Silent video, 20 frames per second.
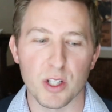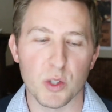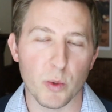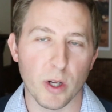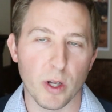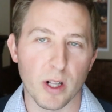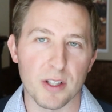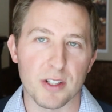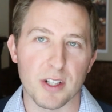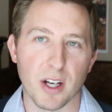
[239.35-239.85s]
as
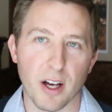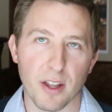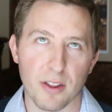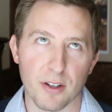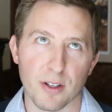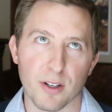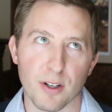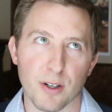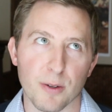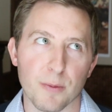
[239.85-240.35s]
well as
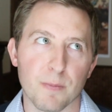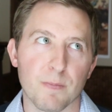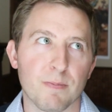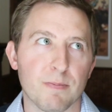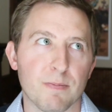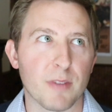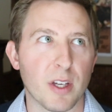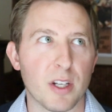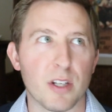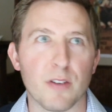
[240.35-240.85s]
other
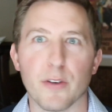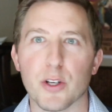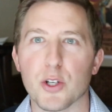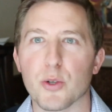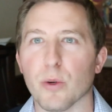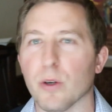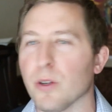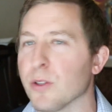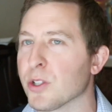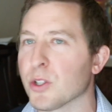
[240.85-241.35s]

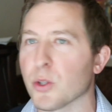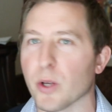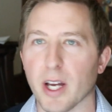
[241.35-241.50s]
individuals.